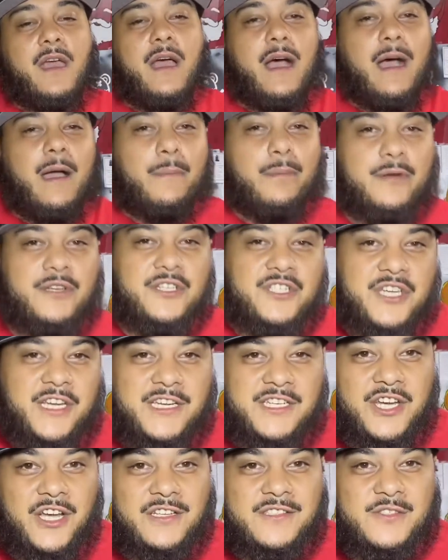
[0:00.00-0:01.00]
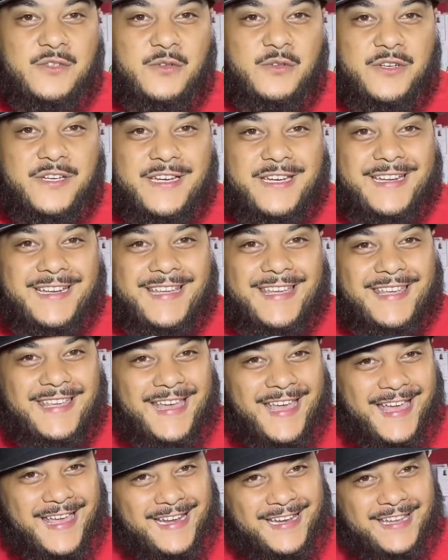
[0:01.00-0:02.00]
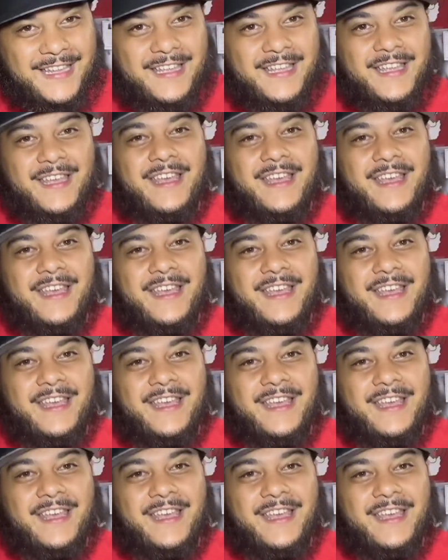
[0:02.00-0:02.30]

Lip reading: I appreciate y'all tuning in again.